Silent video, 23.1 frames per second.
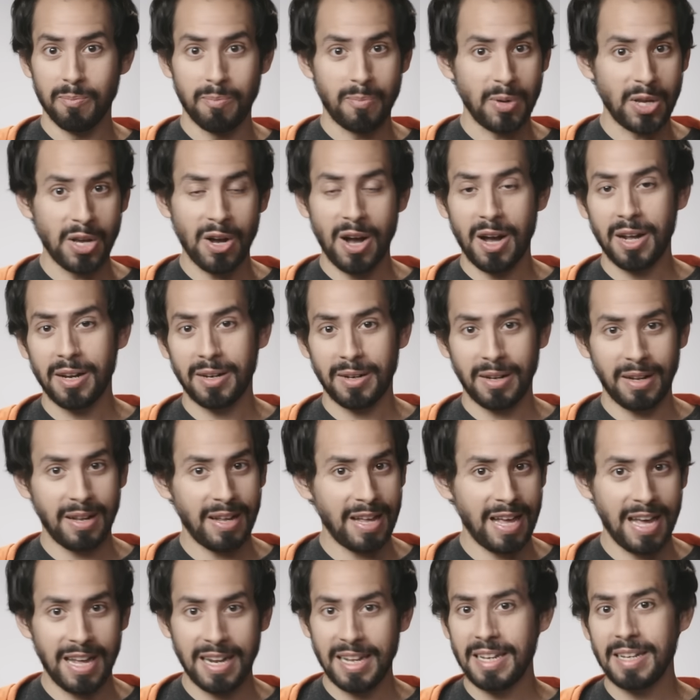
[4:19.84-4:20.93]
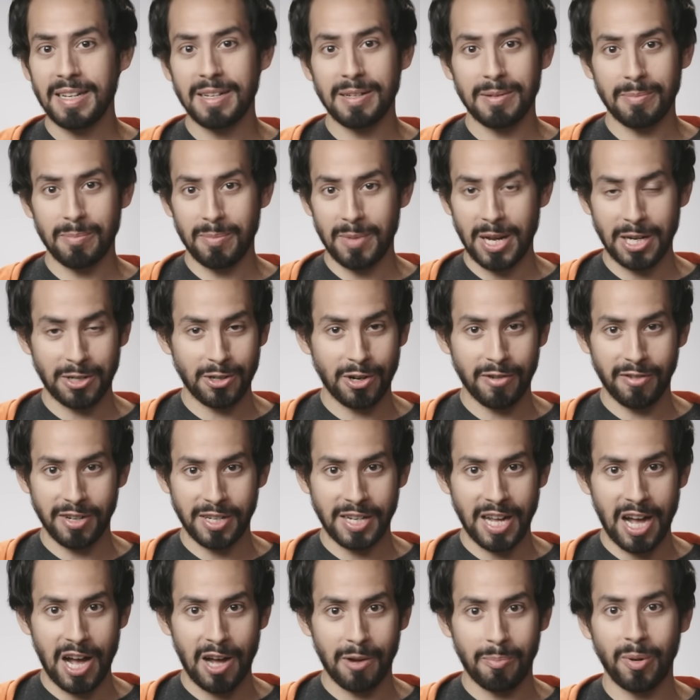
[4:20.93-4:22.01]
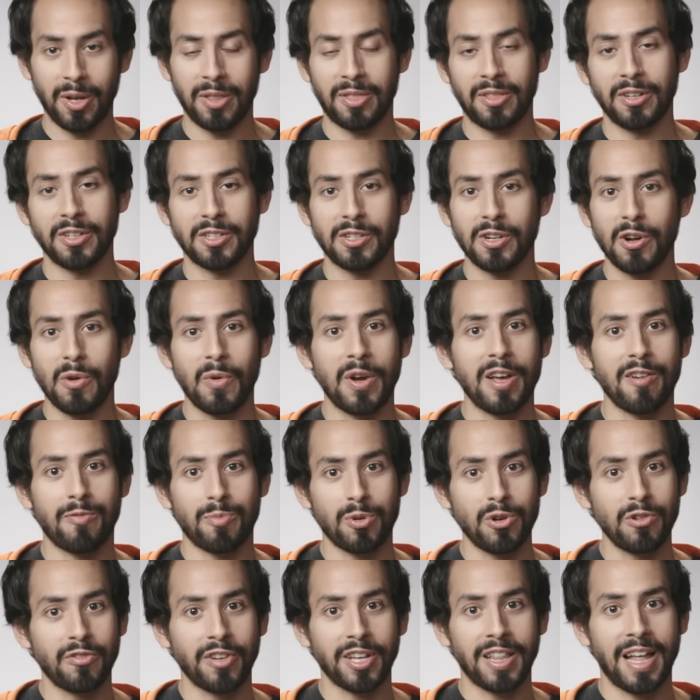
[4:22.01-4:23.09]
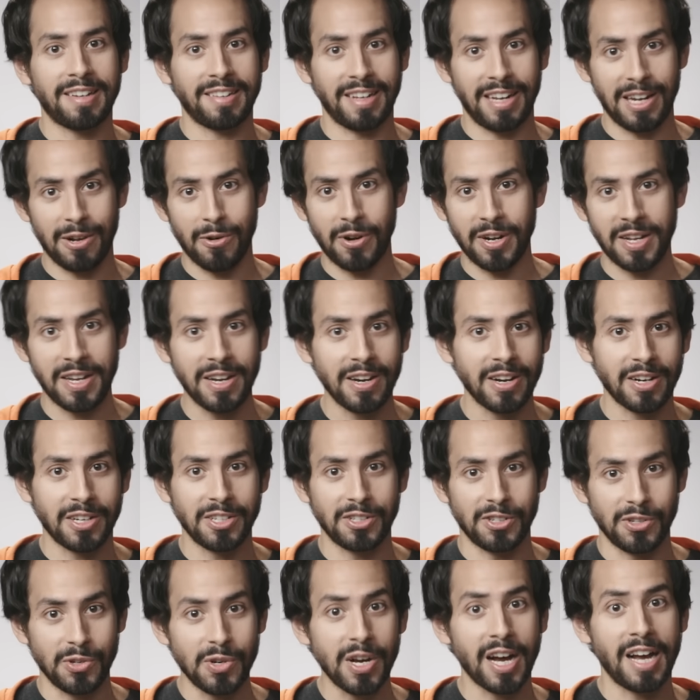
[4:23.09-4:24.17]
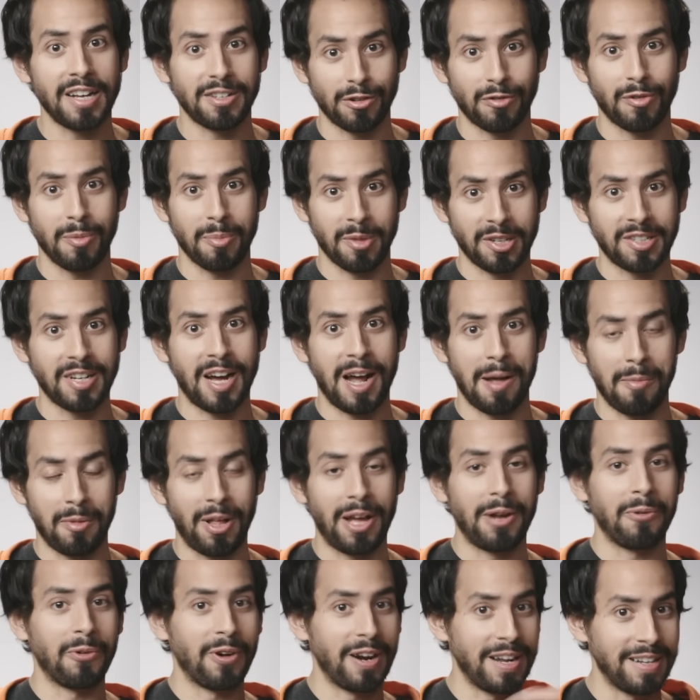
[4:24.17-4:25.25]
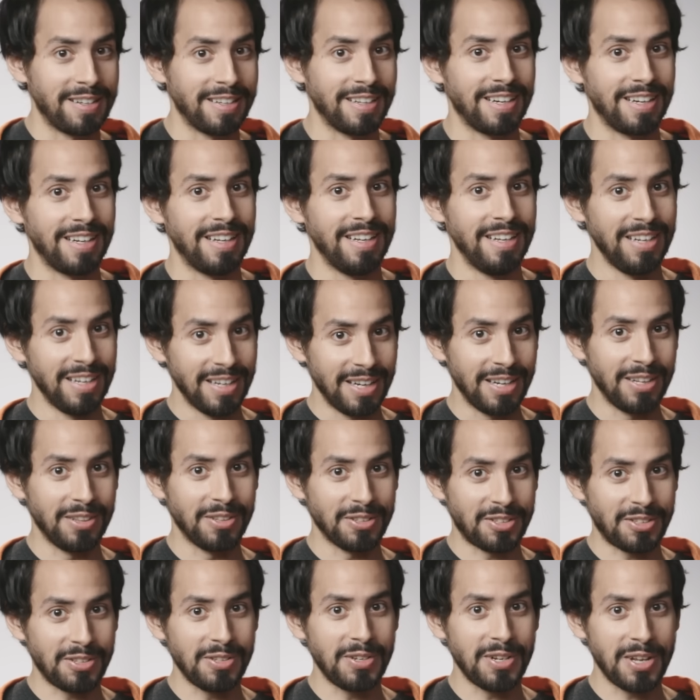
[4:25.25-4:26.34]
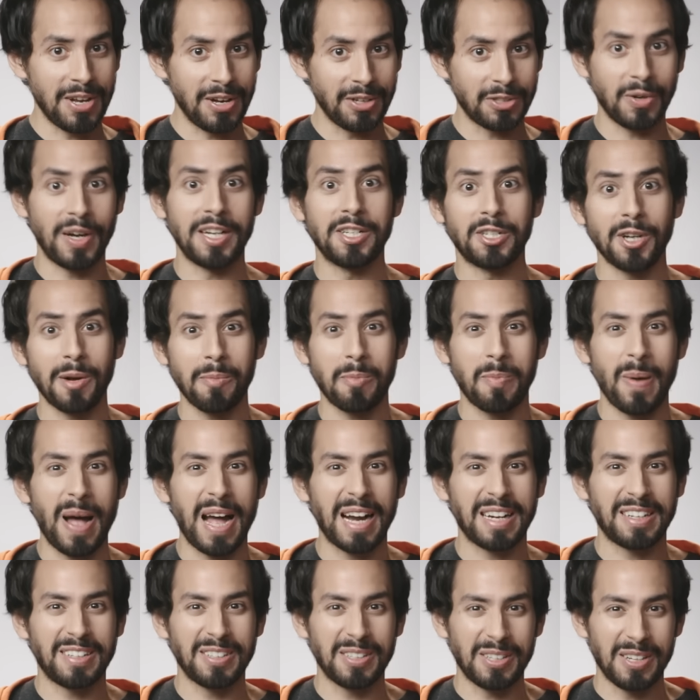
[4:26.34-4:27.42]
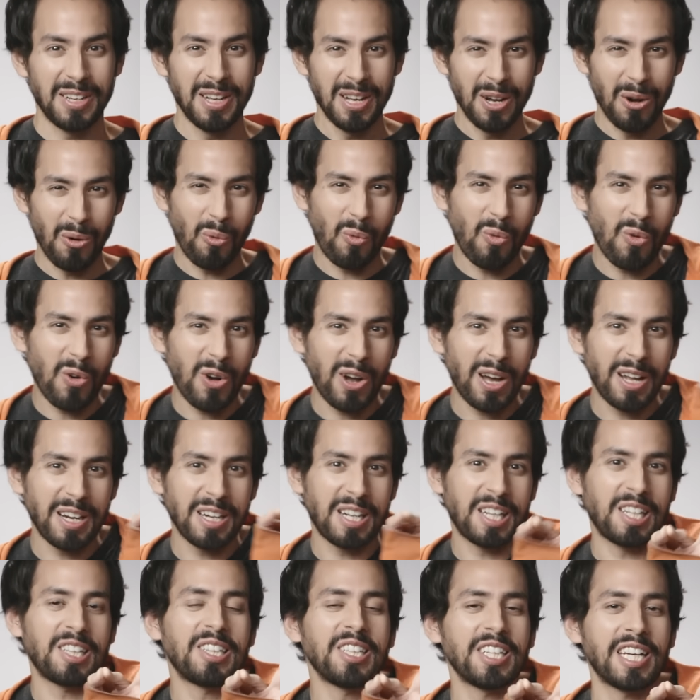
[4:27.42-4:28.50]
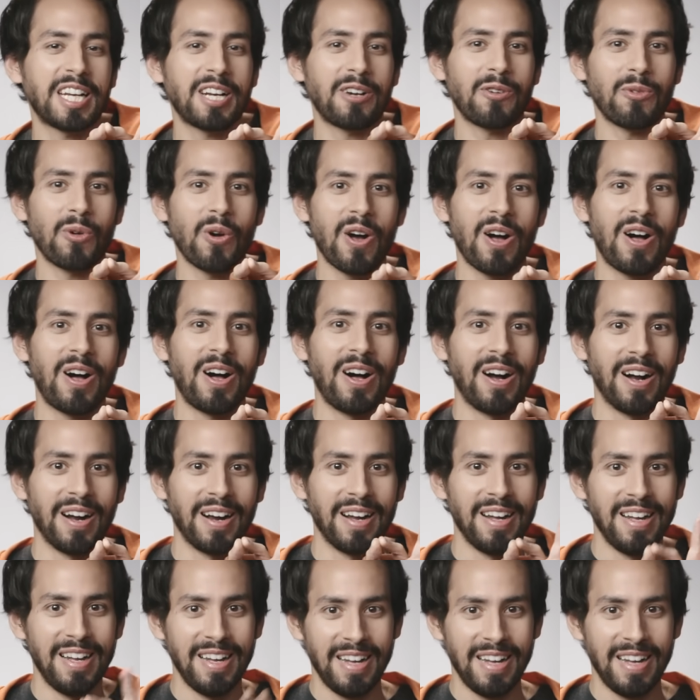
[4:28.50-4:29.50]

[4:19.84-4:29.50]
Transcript: Beyond any measure of a doubt, but there's no way of proving that to anyone here because you guys are from the timeline where I did it in the studio. So I jumped back to 1 click wrong.